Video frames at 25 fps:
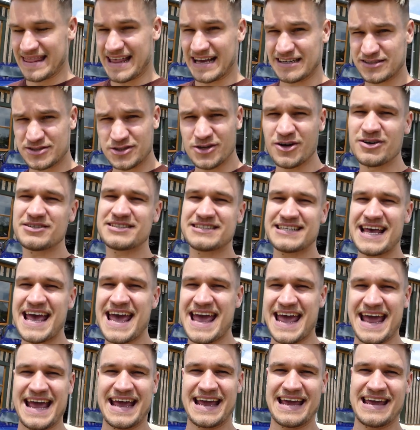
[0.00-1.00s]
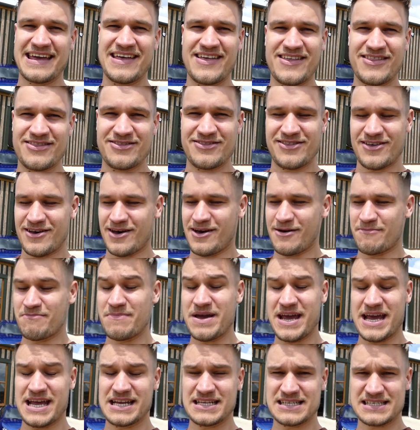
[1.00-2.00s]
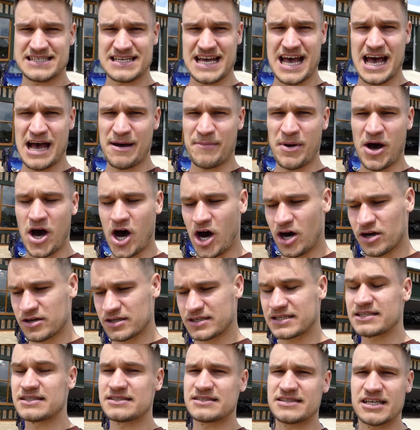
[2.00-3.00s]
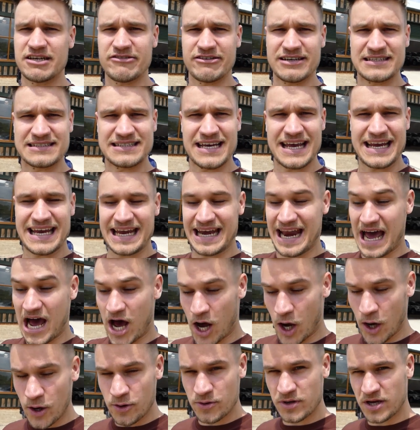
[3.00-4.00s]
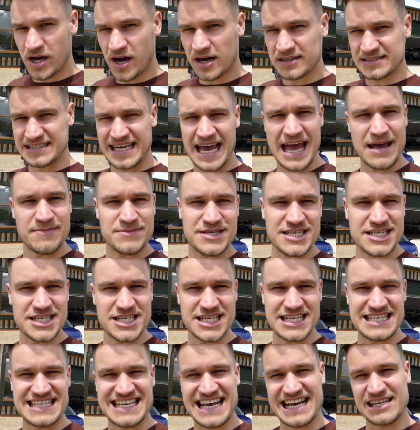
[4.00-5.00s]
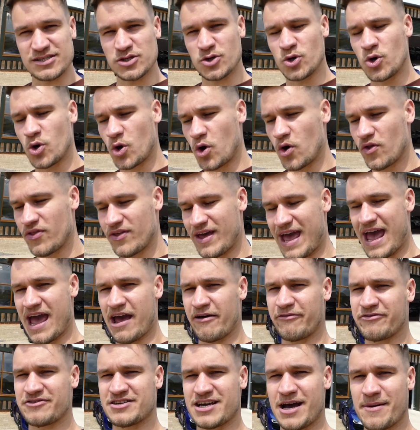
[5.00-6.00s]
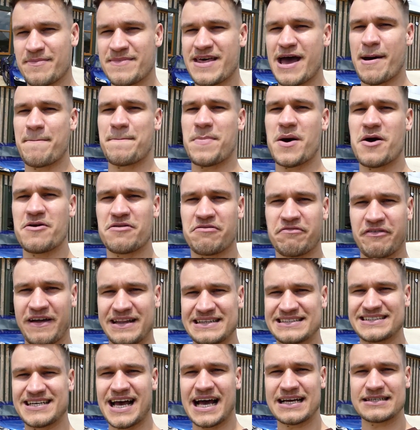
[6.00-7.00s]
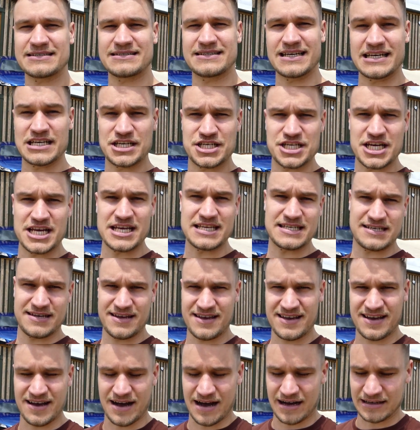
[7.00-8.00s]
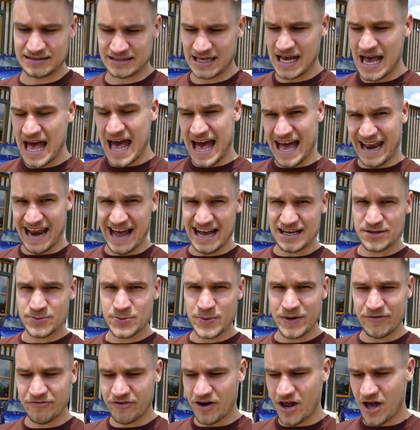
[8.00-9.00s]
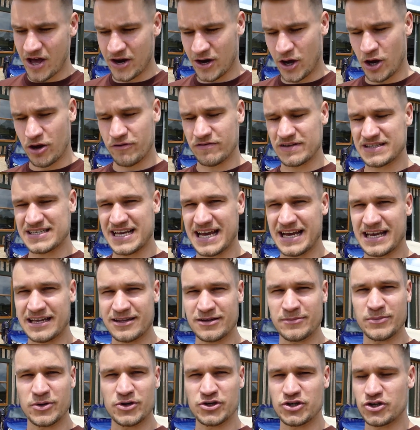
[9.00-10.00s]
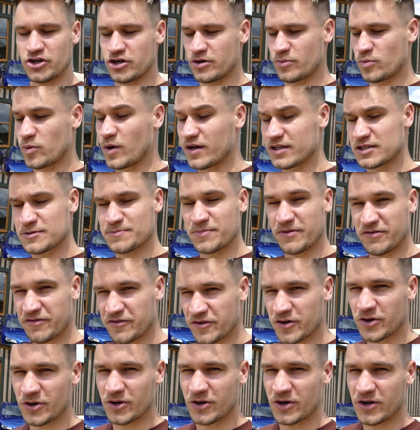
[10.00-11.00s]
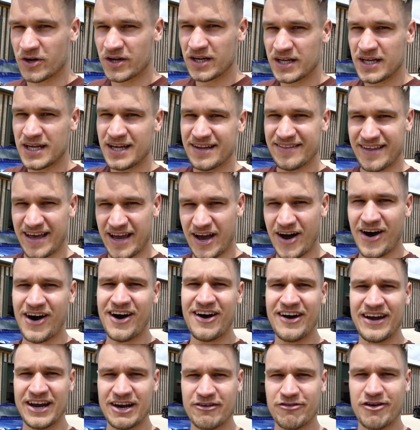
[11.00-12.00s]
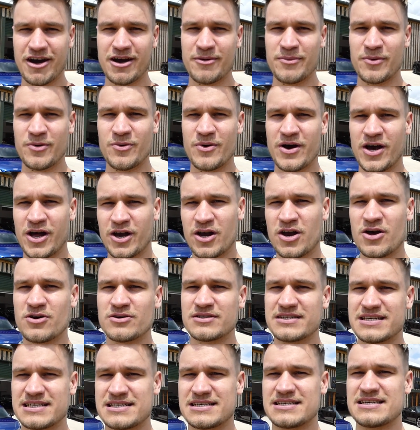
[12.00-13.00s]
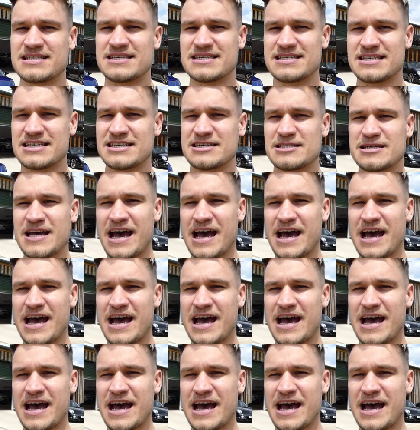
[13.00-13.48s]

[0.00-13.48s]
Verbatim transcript: That's not saying that me and Sam aren't considering taking our own cars, the AMG GTS or the F-Type. They're both fantastic GT cars, and as we've learned over taking them on Europe once before, they are incredible at long distances.